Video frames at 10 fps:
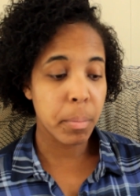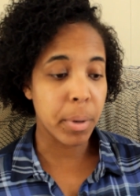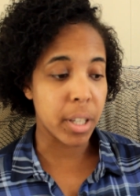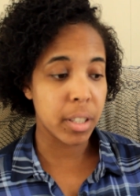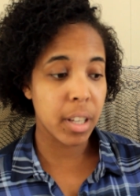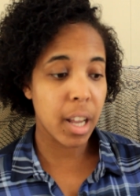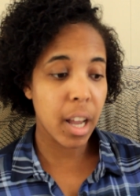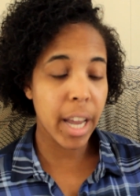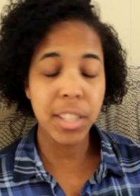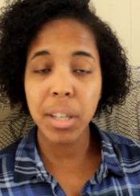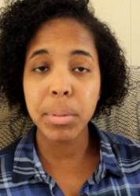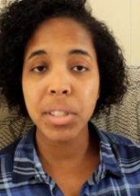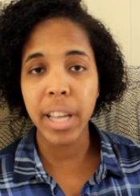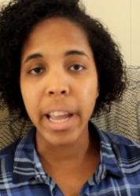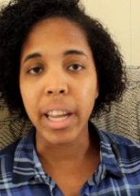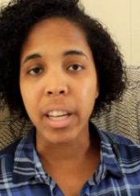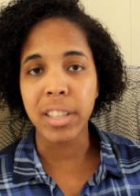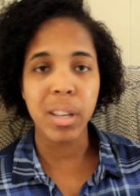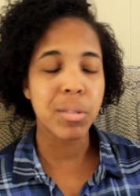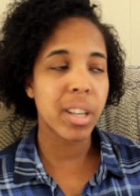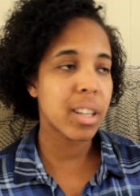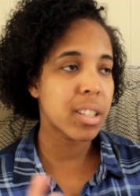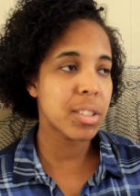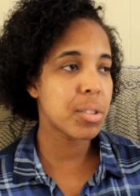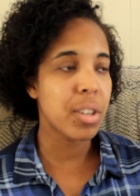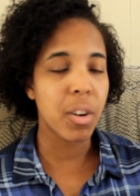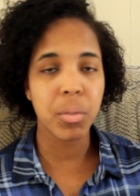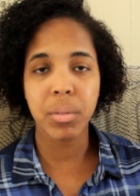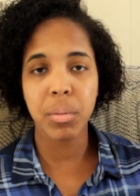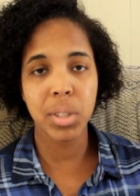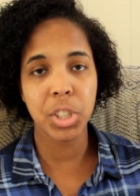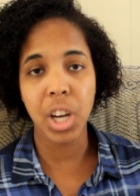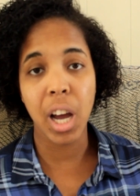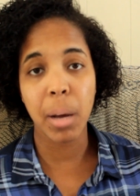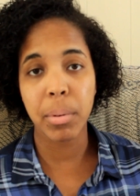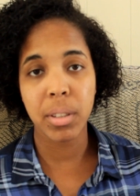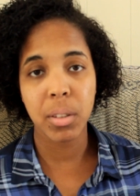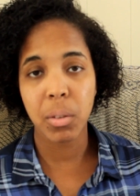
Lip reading: But I ended up staying because I was like, because, it was a job.